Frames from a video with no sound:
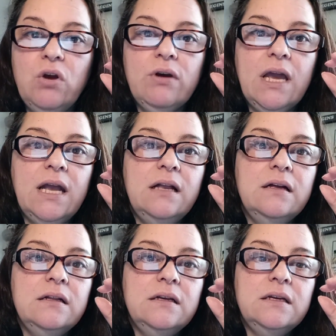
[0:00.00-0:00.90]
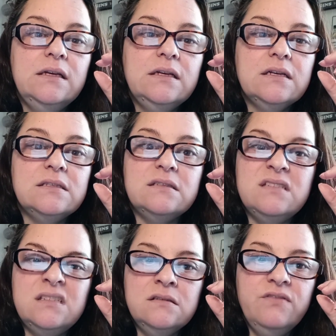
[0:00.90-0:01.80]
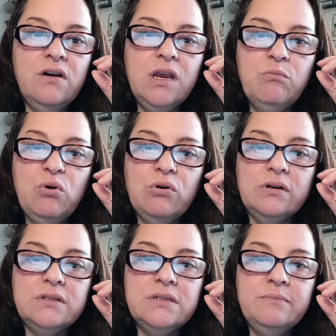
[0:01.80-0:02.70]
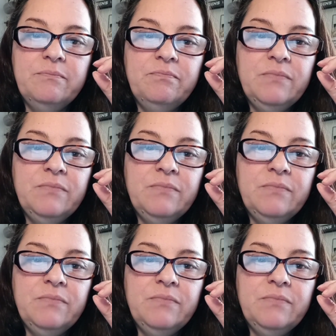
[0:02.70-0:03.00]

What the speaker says: okay? Because it's very important.